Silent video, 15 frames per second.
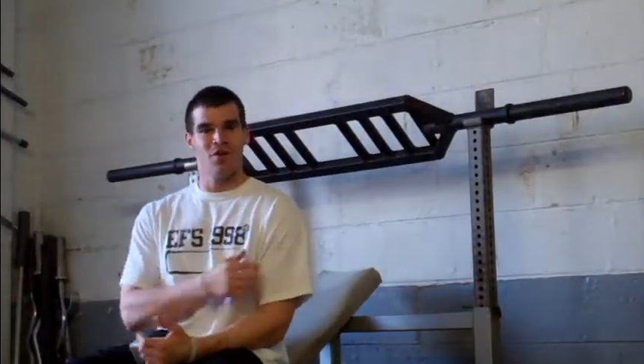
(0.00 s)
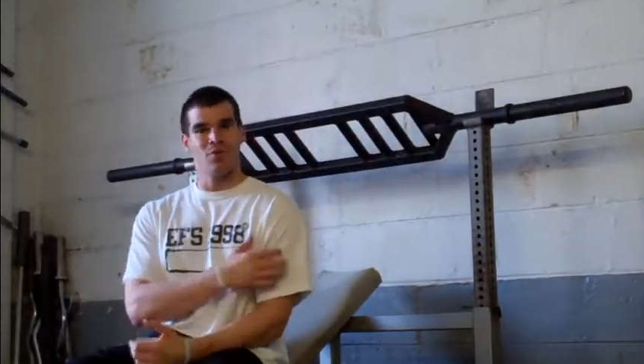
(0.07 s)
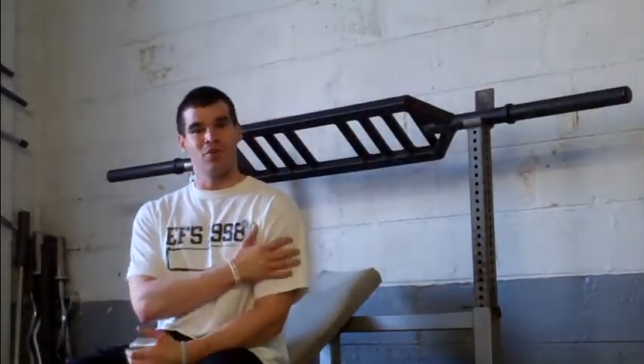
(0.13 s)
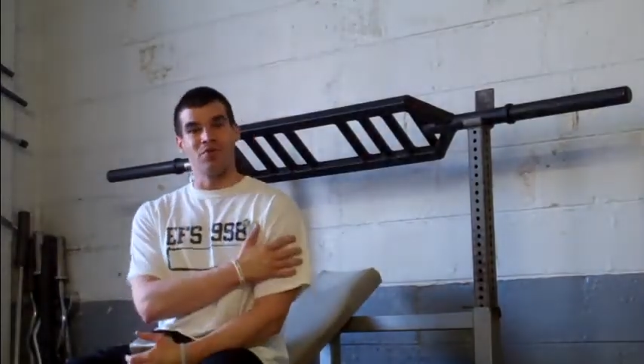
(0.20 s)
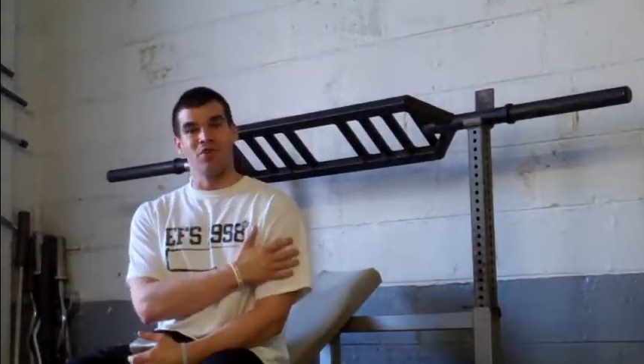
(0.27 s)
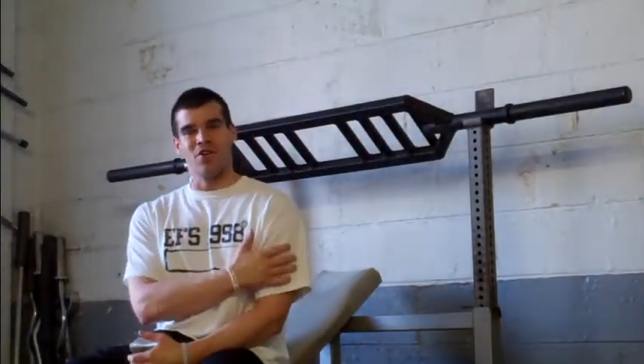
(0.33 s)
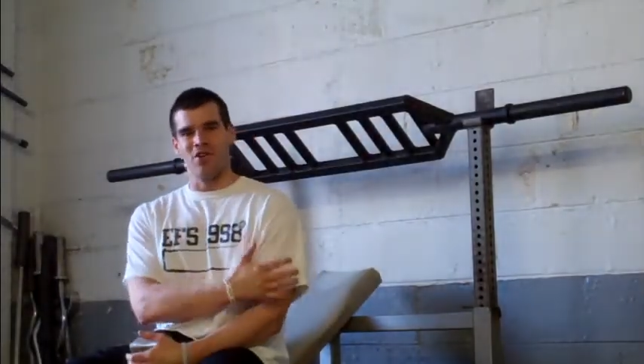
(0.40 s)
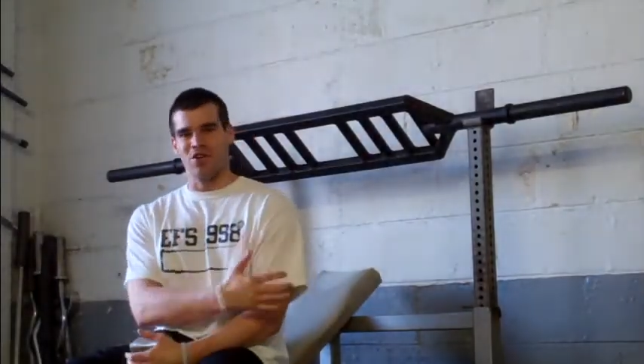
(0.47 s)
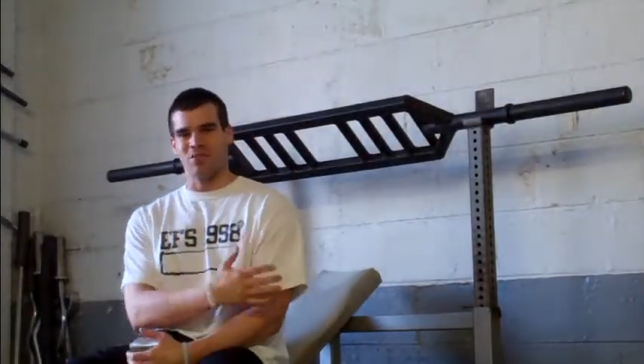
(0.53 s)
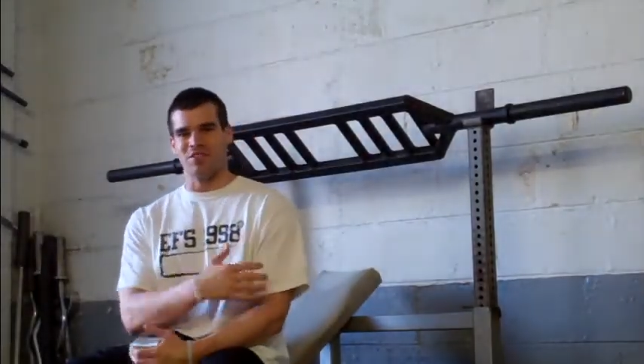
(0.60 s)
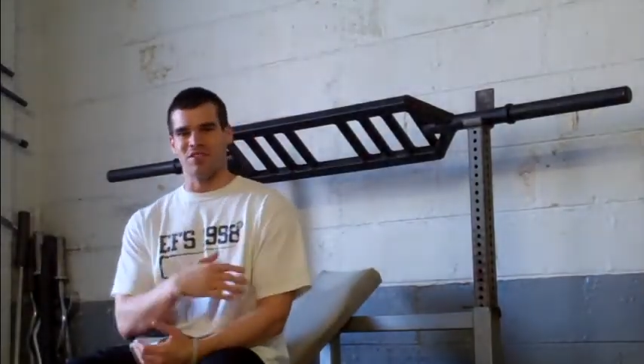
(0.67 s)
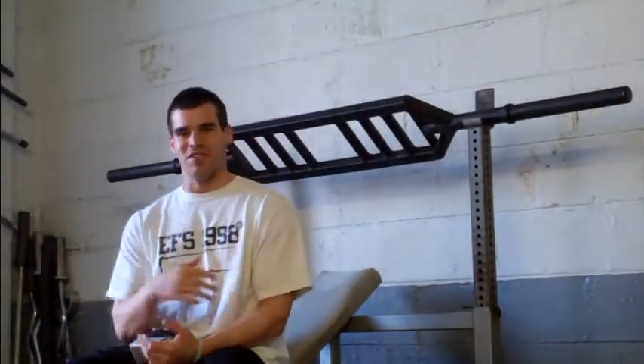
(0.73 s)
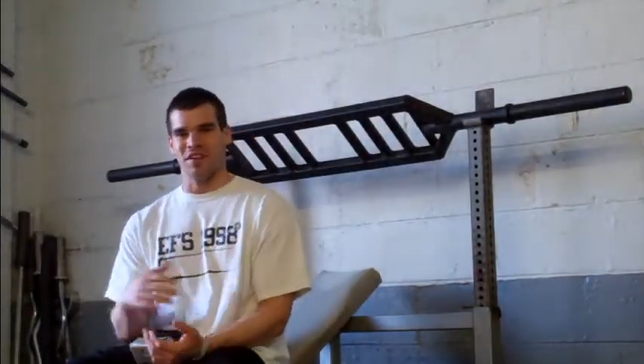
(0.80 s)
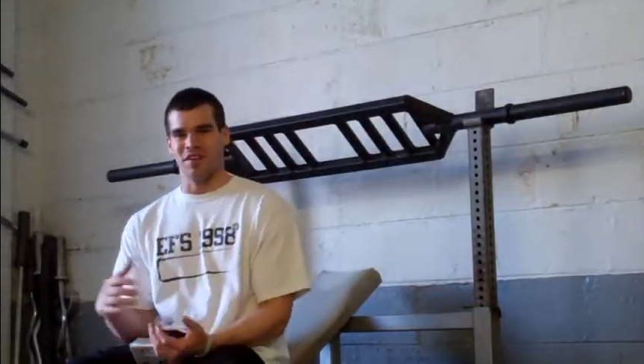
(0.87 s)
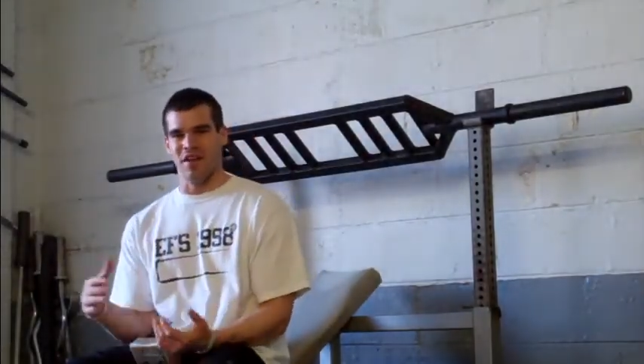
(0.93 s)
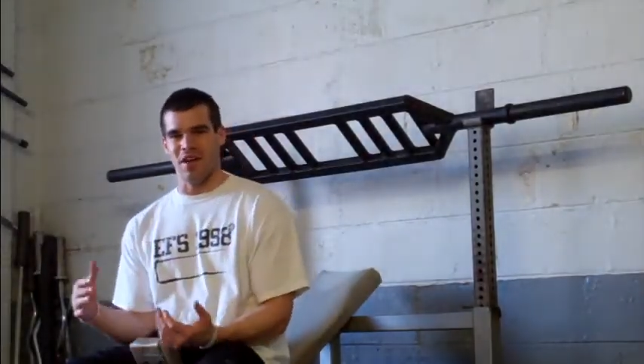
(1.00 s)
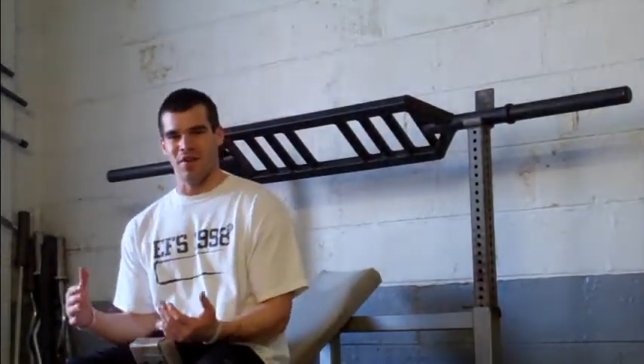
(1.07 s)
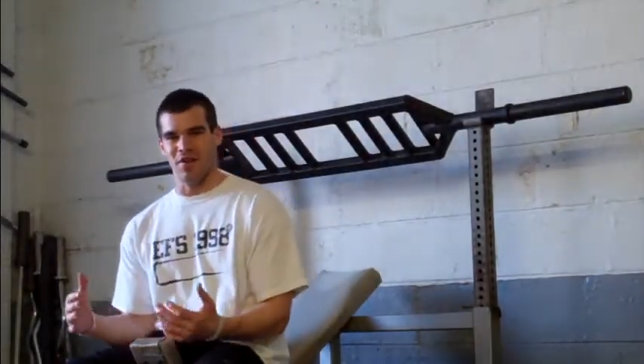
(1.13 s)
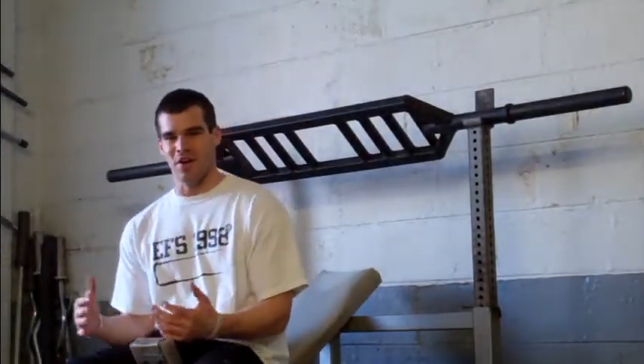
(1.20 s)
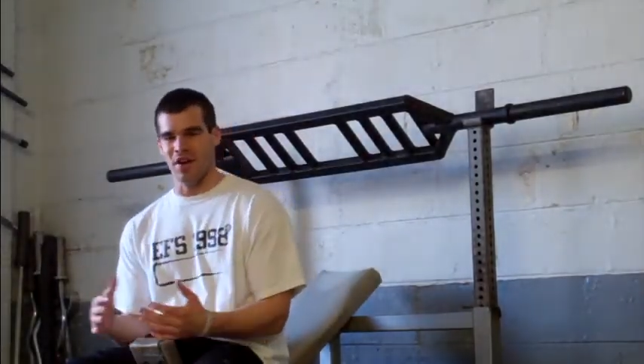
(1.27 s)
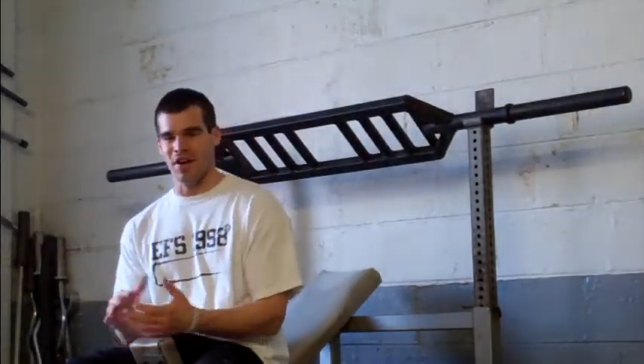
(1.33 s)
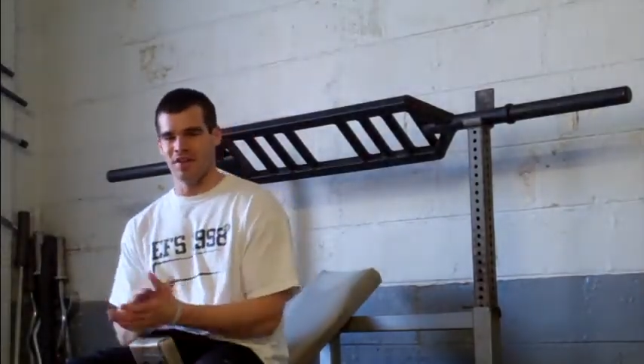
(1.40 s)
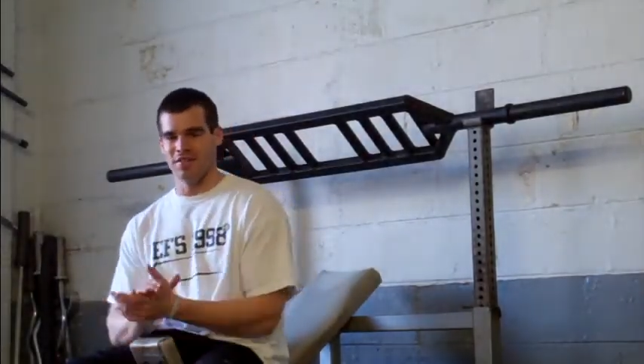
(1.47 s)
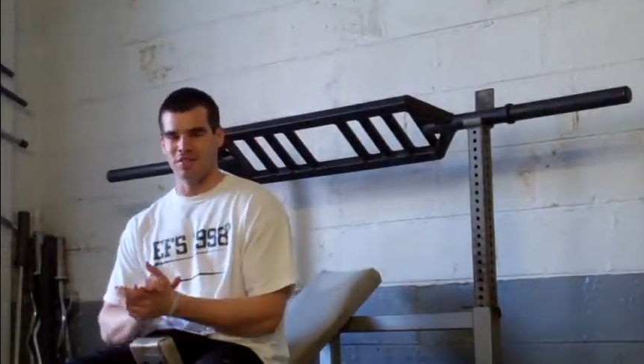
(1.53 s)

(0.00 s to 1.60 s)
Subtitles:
with their arms sticking out, all right?